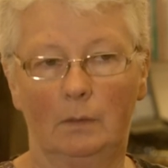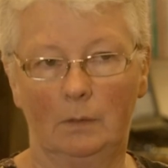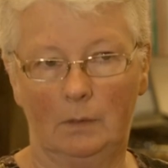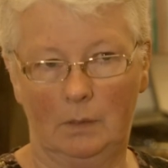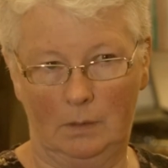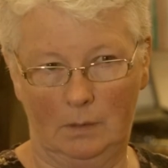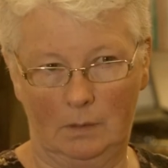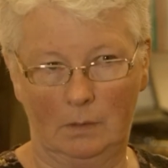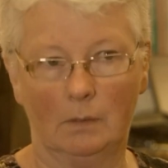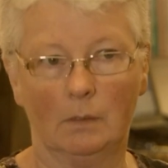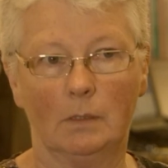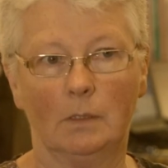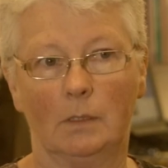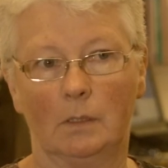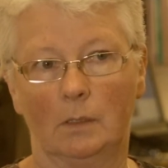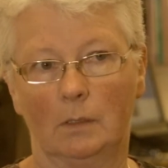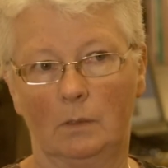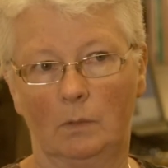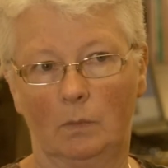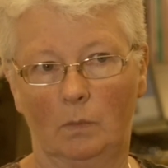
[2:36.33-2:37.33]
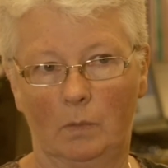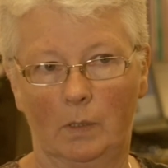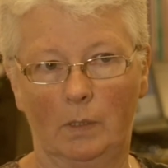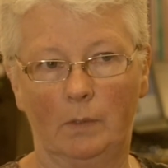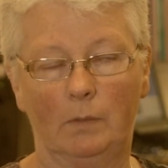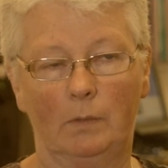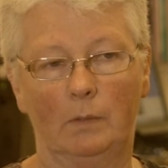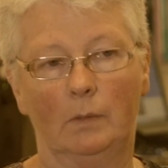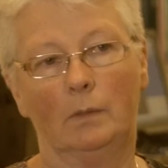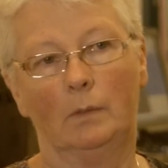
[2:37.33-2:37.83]
discussed it
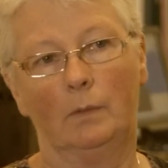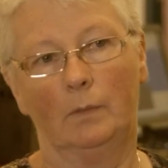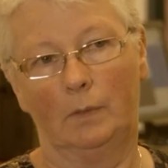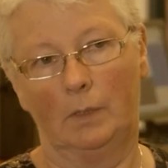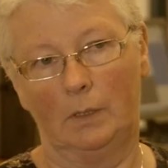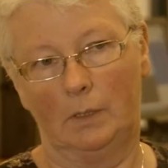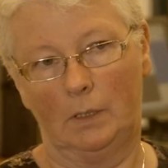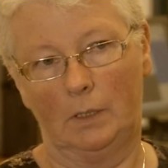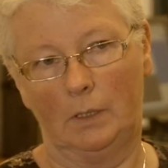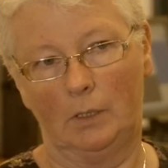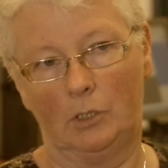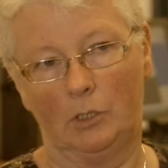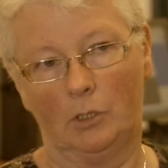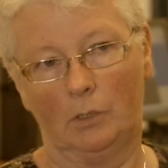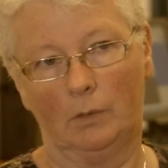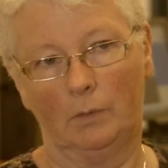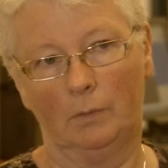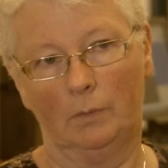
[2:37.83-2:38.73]
with the teacher.